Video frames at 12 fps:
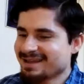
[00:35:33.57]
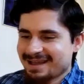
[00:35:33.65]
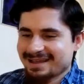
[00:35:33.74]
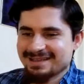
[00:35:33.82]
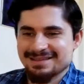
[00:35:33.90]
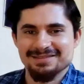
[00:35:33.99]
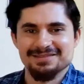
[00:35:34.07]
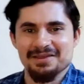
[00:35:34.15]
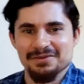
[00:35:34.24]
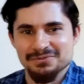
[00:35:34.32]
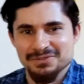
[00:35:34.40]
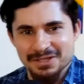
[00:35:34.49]
Like, I cannot
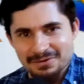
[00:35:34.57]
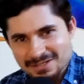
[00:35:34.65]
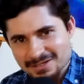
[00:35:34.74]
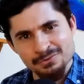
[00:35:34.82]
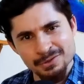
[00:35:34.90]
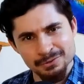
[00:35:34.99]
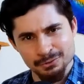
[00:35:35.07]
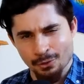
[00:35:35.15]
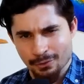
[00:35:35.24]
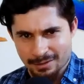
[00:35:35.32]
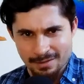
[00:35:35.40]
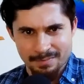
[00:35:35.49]
take you seriously. What are you
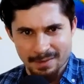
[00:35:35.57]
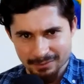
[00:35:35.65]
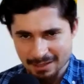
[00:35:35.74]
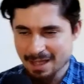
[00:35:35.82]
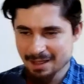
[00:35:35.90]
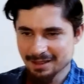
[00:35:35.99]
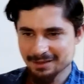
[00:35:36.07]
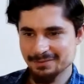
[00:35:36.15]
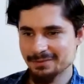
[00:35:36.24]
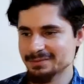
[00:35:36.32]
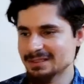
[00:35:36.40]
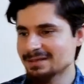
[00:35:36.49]
talking about? You
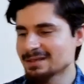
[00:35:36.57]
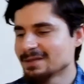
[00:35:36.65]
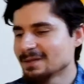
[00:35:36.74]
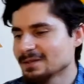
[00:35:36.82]
know what I'm saying?